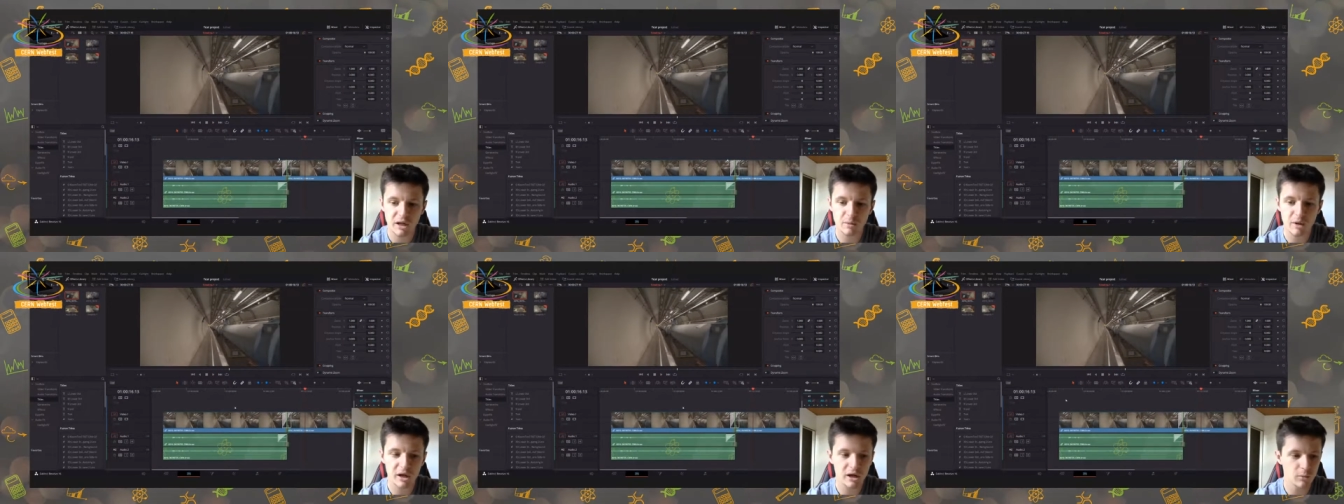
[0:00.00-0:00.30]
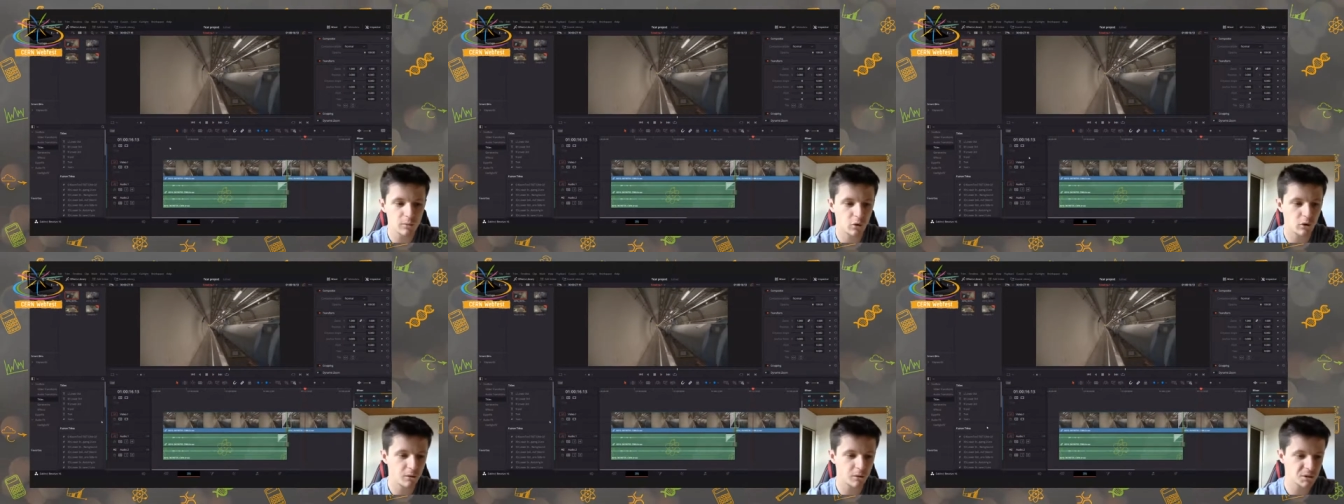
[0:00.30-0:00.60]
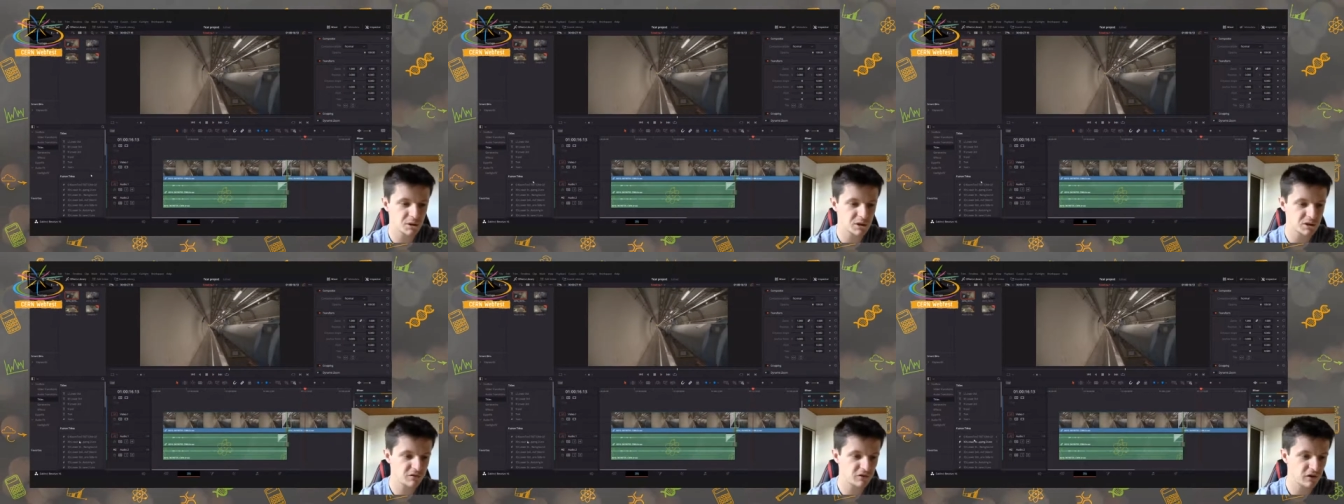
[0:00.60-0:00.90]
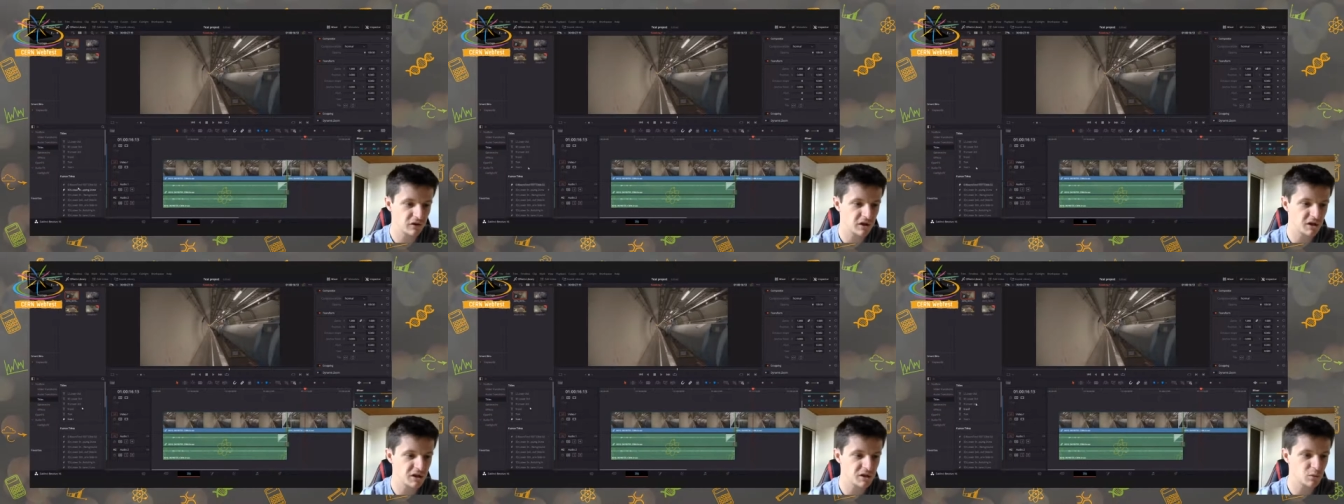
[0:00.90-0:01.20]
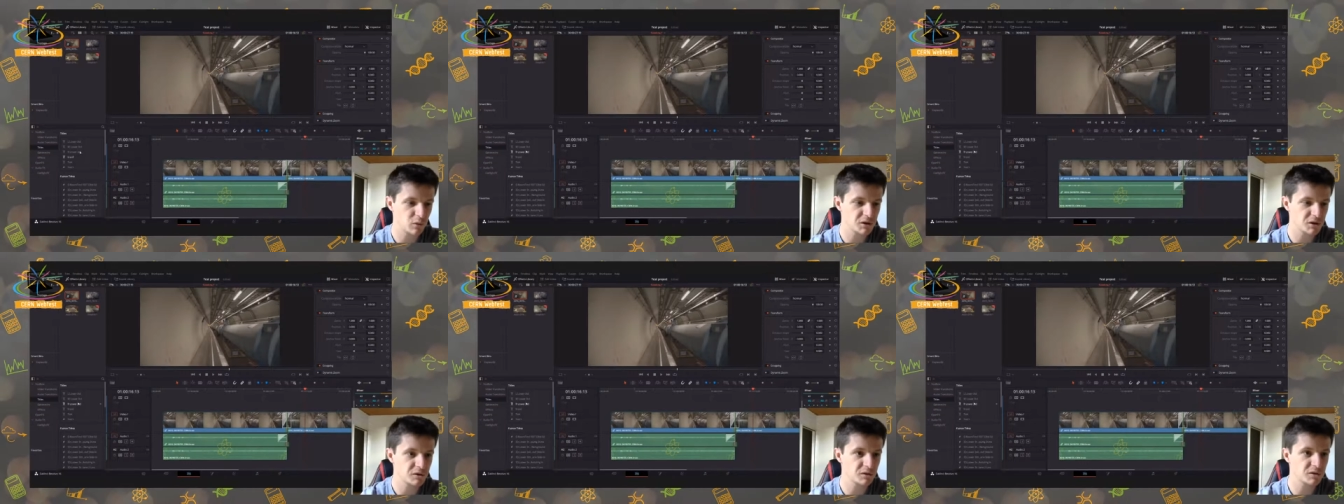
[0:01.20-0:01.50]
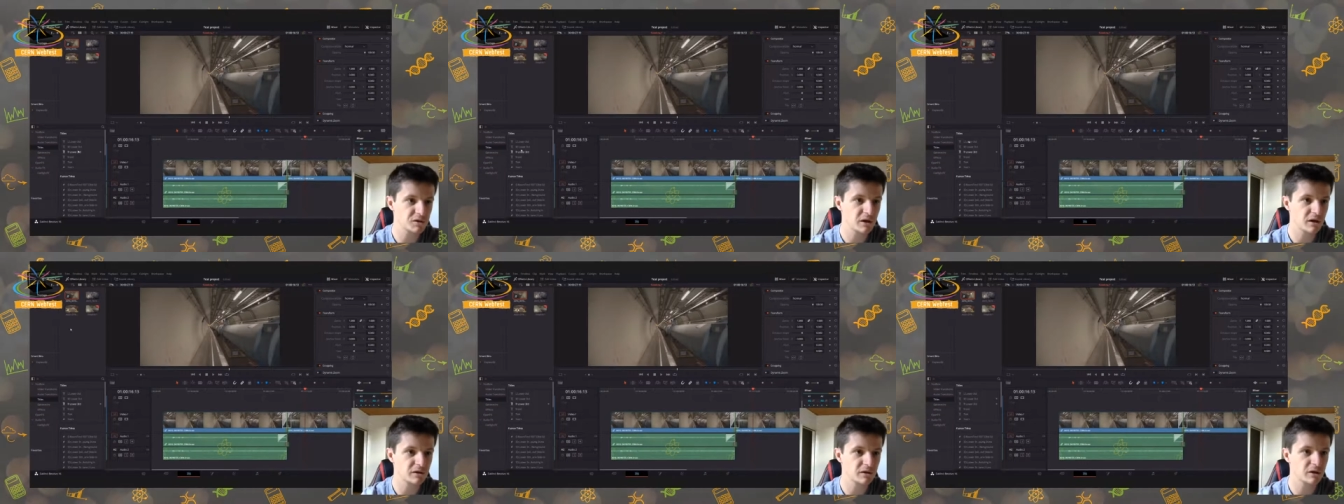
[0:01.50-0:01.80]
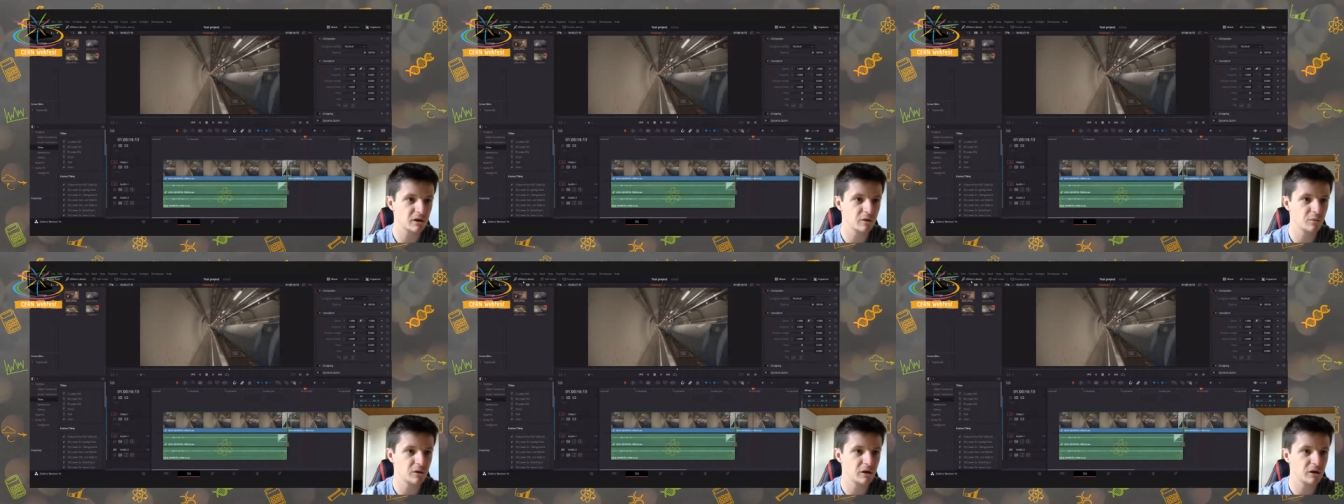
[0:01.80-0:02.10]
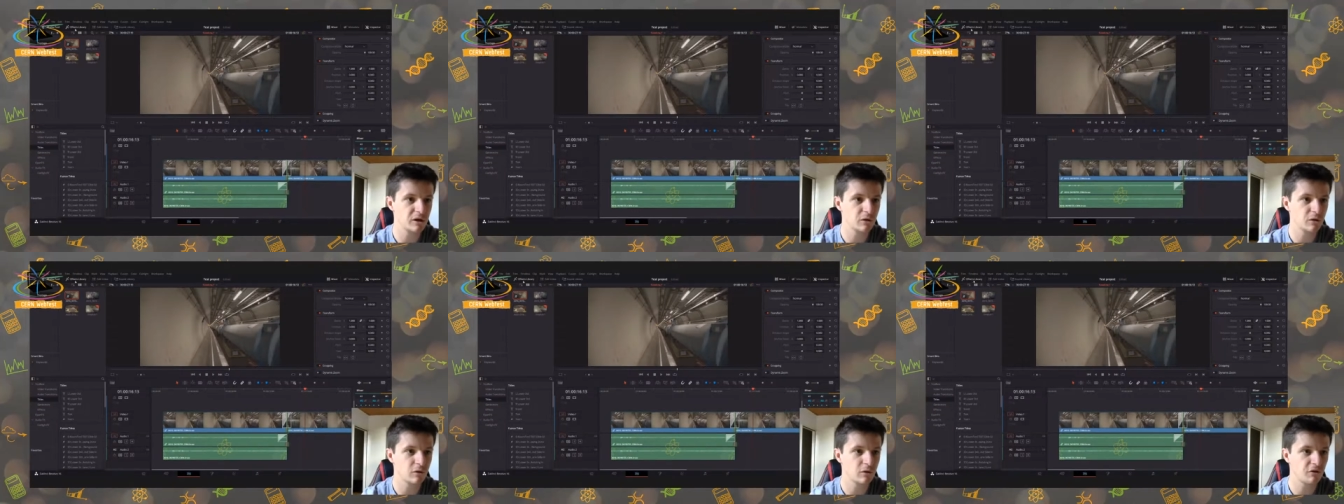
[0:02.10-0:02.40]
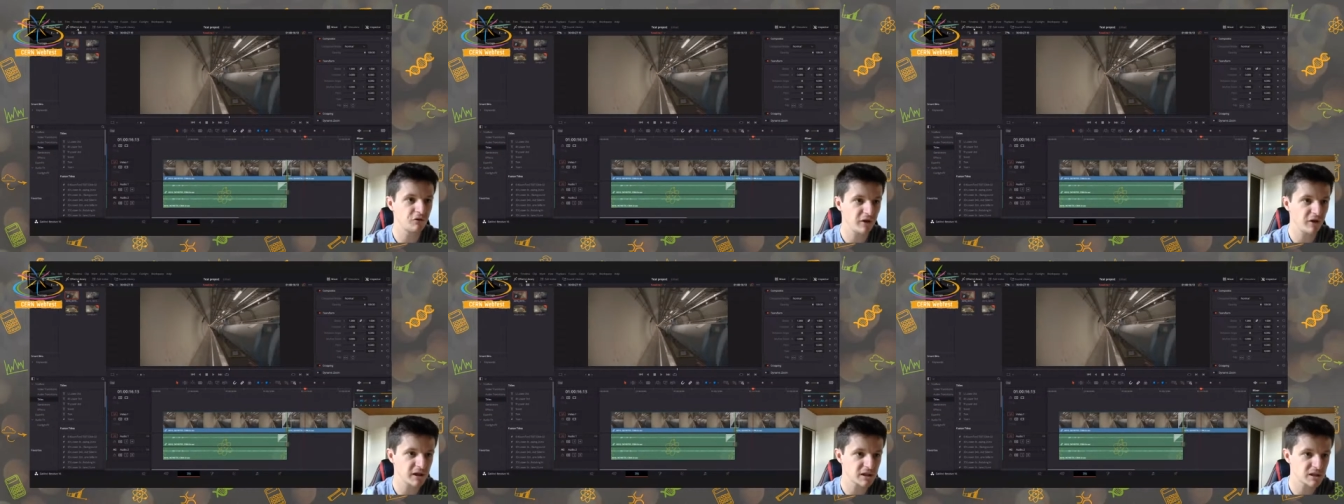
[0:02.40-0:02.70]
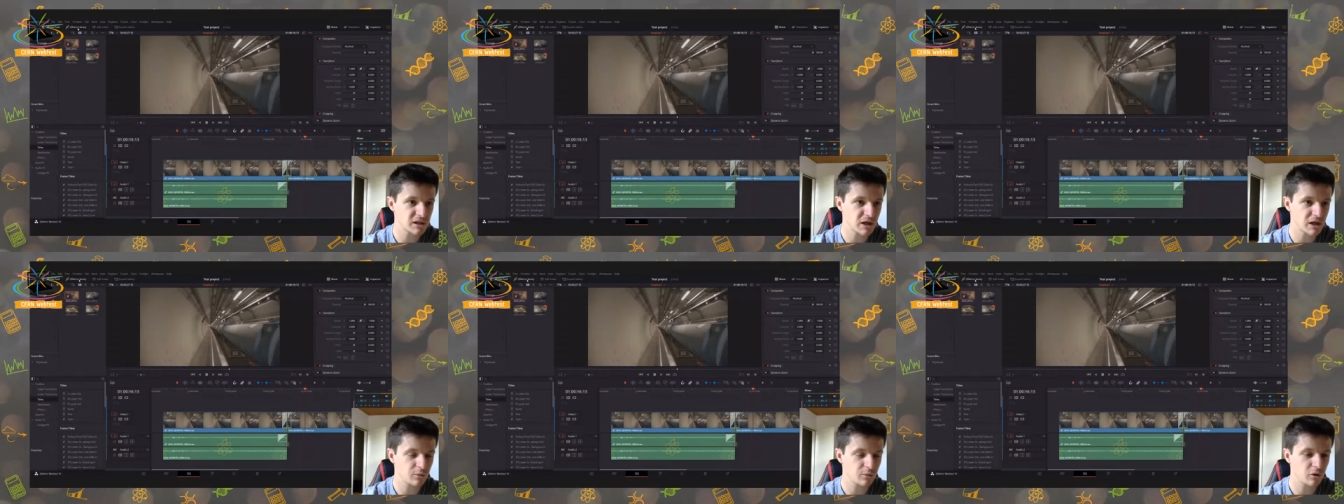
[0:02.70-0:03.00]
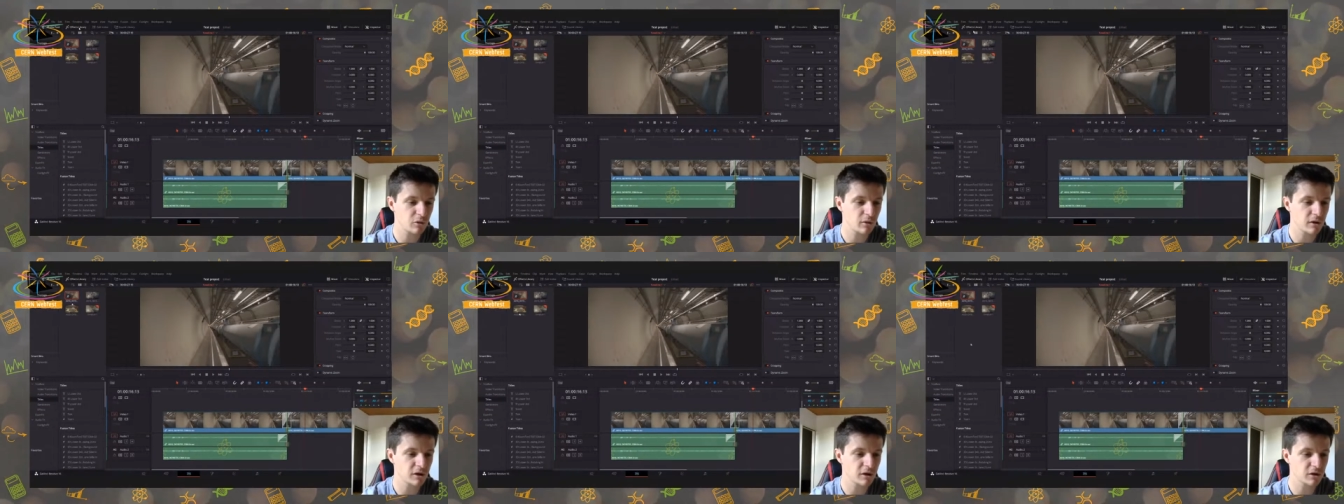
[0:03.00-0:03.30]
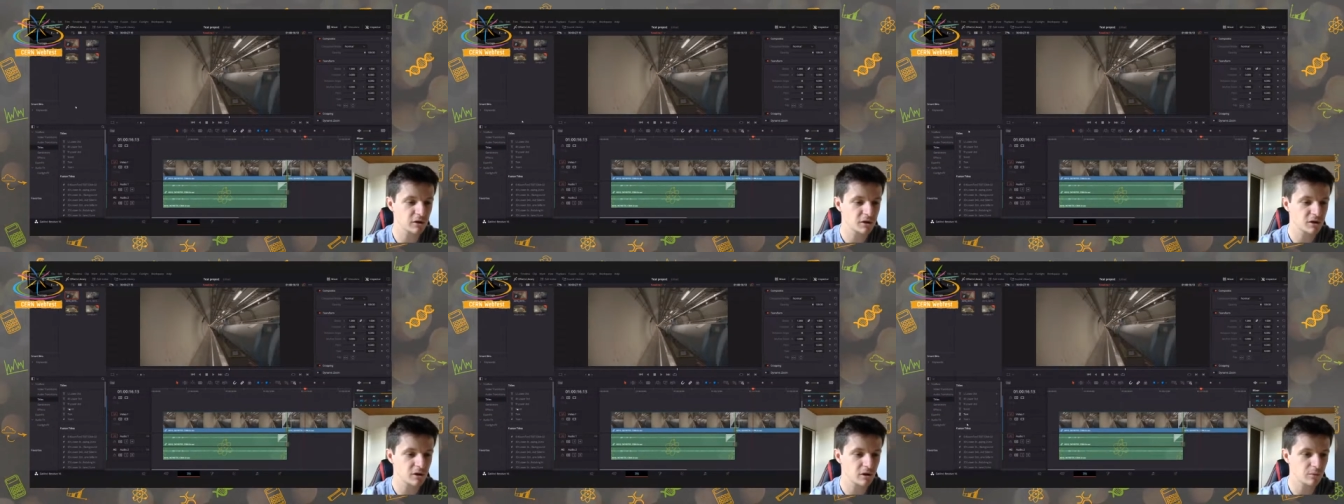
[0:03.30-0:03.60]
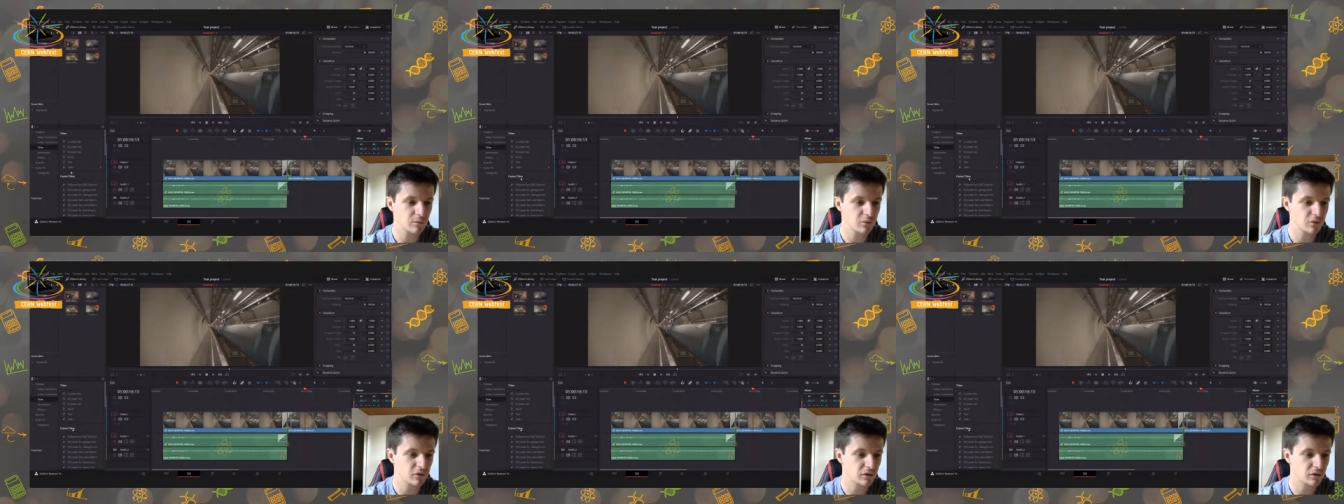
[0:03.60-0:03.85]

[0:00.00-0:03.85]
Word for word: many more options for these once you start opening your effects library on the top,